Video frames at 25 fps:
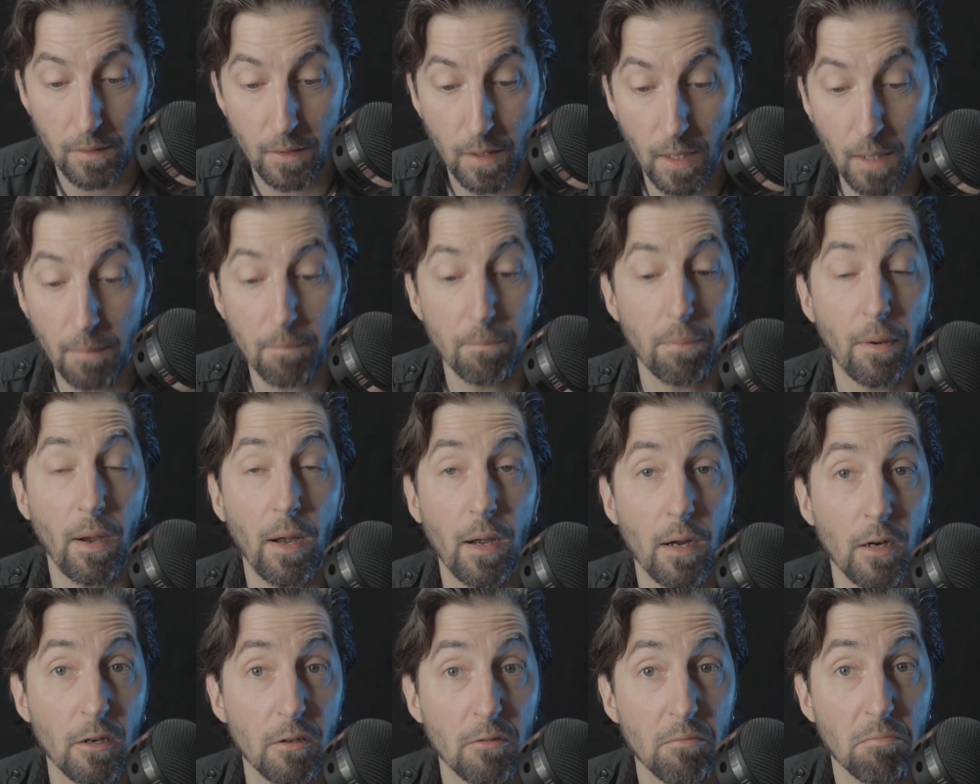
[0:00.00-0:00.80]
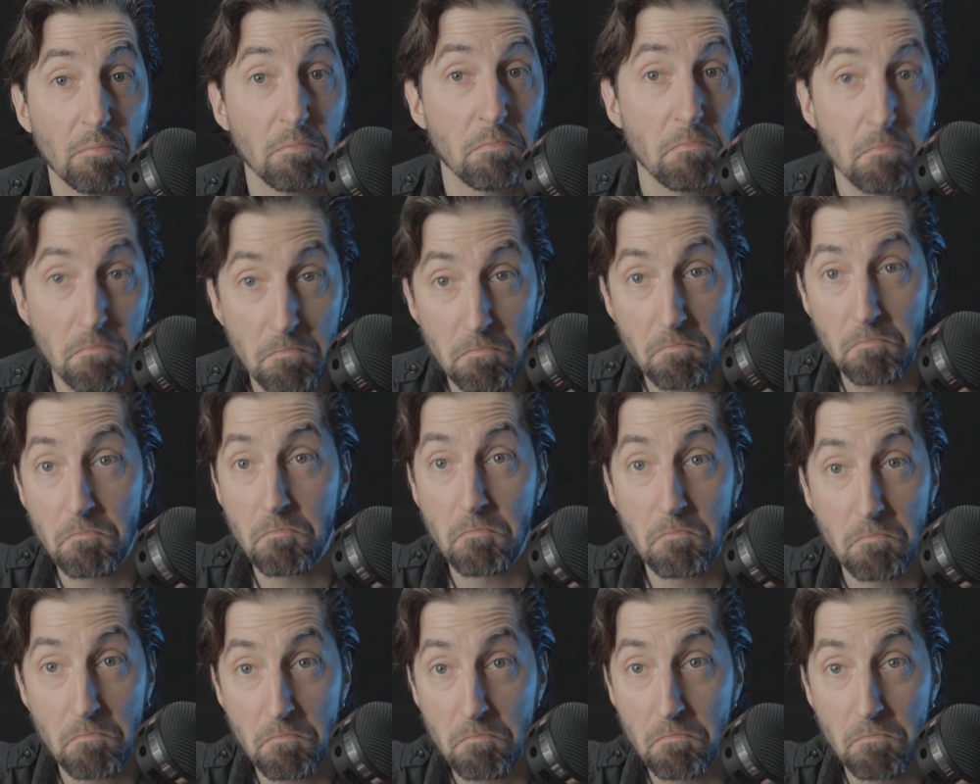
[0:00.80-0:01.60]
Umpire,
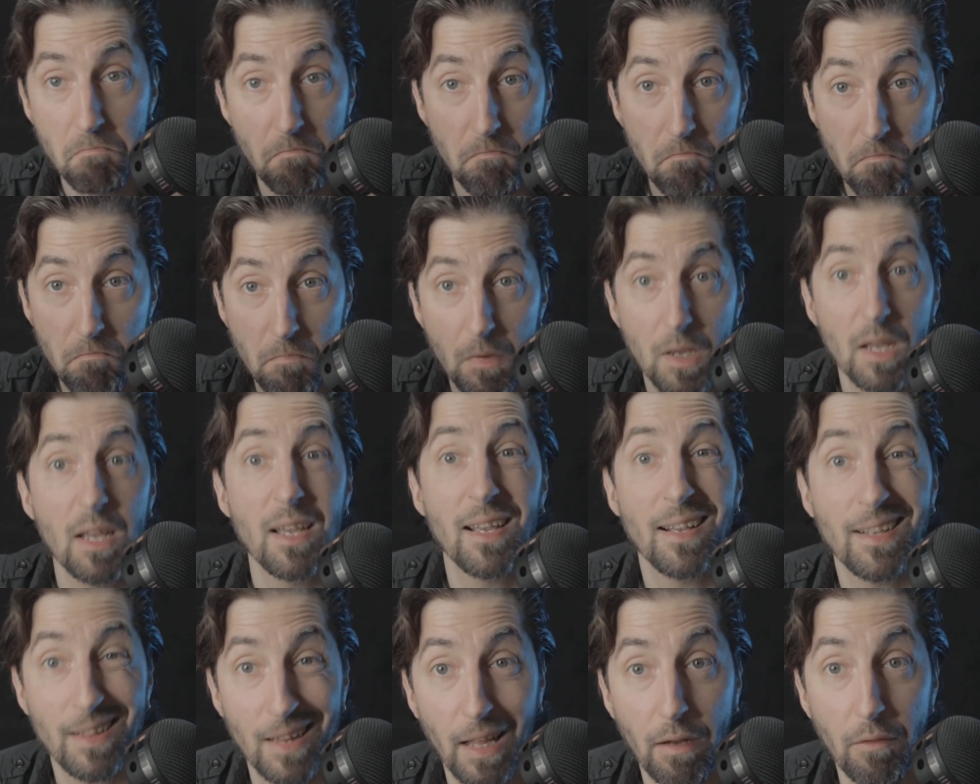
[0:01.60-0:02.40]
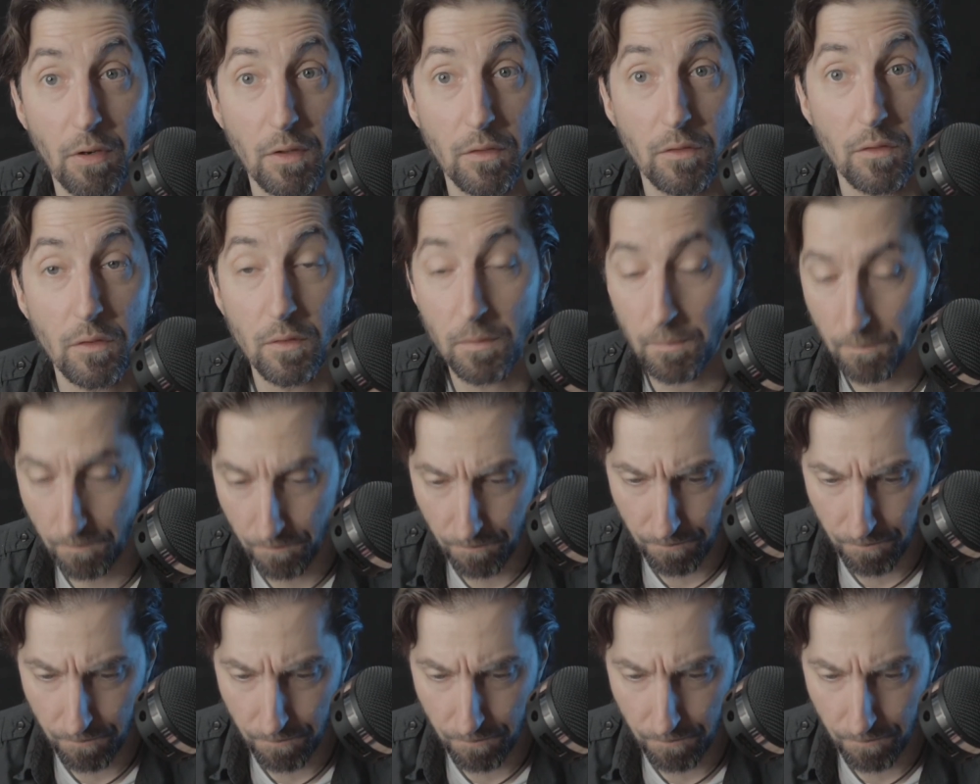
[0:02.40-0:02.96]
Clarence.